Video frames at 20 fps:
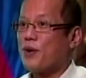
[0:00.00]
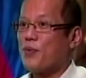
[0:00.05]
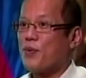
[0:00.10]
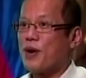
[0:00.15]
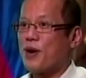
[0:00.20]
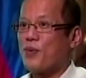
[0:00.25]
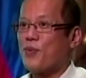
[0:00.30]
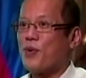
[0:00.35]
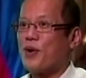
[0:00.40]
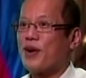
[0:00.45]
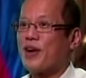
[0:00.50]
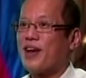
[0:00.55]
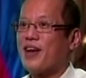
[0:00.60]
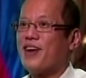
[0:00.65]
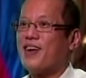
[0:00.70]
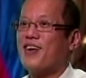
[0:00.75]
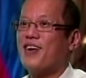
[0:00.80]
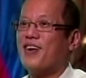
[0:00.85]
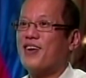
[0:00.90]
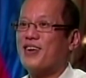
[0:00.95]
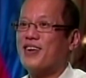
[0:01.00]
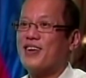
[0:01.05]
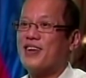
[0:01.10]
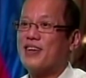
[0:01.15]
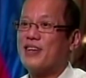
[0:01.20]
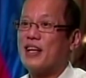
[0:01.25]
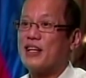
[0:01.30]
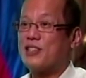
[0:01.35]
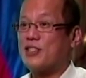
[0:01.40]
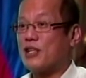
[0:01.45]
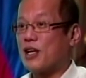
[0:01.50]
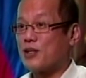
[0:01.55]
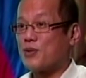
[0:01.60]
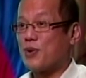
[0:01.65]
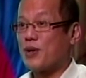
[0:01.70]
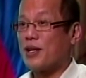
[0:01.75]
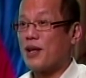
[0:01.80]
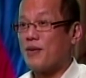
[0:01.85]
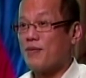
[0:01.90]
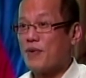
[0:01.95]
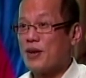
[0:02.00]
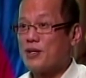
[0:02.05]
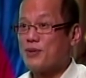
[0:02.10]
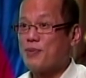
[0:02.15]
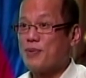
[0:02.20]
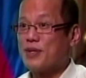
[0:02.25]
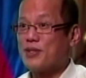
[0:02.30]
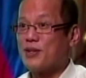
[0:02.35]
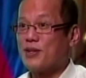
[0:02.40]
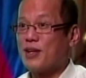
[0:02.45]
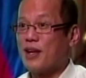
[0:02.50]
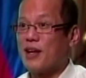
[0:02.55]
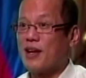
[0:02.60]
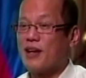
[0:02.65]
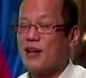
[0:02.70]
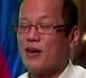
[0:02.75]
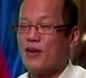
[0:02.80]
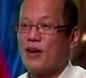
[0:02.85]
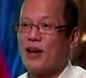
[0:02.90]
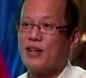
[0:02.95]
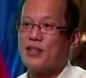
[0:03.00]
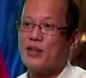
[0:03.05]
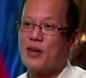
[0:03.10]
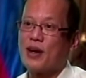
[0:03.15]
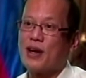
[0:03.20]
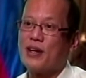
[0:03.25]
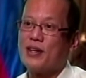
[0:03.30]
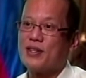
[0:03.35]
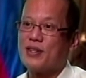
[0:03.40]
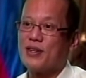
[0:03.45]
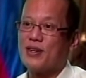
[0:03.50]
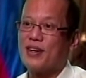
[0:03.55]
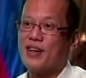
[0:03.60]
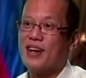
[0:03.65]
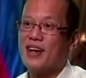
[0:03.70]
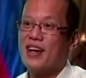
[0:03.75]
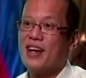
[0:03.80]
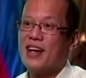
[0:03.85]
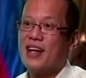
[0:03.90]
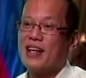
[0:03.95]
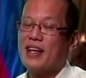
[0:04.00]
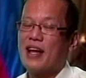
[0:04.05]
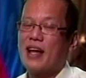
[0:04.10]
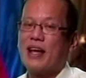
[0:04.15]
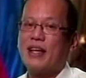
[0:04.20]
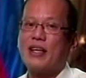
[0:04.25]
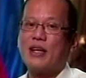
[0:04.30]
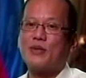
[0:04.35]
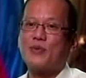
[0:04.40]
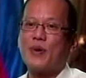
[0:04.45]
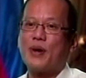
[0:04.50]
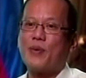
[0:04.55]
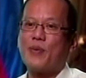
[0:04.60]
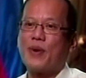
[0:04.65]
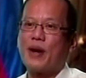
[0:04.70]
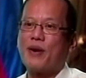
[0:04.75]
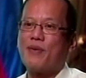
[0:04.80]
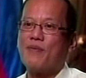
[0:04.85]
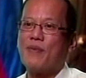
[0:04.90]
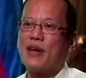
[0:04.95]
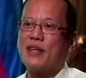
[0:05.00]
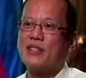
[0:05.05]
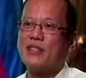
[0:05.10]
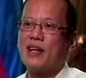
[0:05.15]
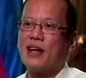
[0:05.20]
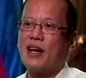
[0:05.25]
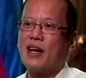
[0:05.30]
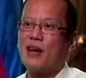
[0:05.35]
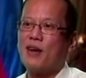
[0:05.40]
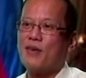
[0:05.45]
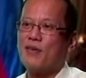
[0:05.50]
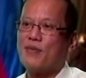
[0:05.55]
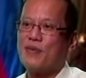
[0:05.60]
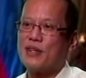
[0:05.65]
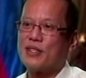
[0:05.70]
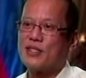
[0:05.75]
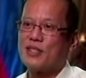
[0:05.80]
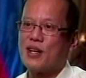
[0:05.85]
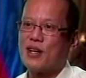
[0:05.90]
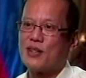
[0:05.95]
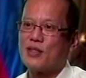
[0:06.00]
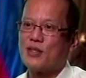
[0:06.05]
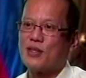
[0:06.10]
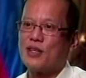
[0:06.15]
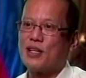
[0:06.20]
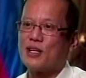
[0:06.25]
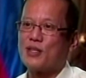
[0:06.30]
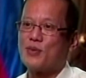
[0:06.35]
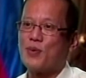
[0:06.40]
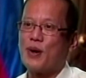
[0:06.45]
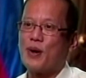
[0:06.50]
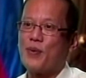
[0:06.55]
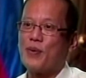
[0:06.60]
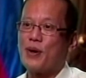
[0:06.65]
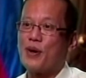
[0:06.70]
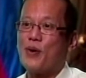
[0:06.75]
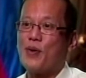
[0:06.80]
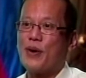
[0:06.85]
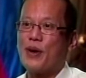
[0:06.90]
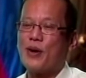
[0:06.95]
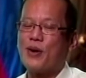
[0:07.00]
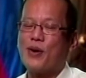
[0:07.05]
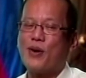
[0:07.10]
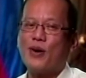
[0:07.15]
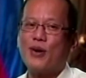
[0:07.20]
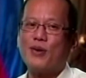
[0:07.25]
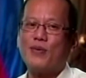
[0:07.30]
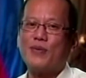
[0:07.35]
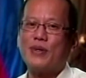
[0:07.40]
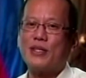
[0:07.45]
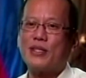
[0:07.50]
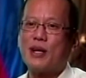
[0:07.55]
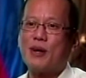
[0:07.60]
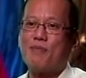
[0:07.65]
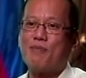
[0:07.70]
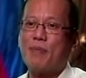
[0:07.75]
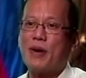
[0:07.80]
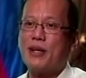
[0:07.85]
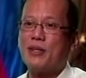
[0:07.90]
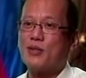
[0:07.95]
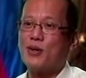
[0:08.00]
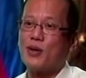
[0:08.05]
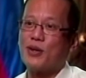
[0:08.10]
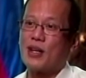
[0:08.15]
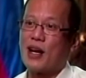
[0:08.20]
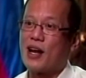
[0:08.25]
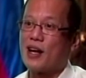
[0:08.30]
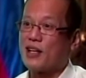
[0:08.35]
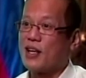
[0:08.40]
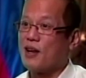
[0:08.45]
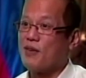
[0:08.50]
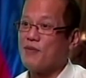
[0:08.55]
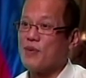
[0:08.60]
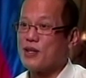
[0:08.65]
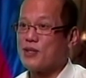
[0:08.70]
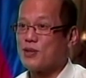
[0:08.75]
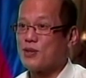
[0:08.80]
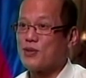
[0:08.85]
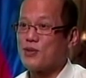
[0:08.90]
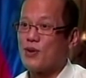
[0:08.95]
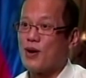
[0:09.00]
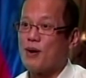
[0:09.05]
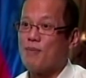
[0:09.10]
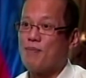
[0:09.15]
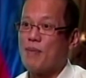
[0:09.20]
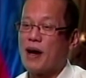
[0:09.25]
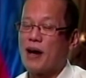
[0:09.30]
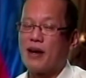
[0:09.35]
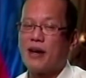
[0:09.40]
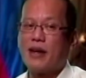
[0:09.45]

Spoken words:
why we are working on, that's why the investments on education, that's why we're investing in infrastructure, that's why we're going on all of these campaigns to attract the investors to come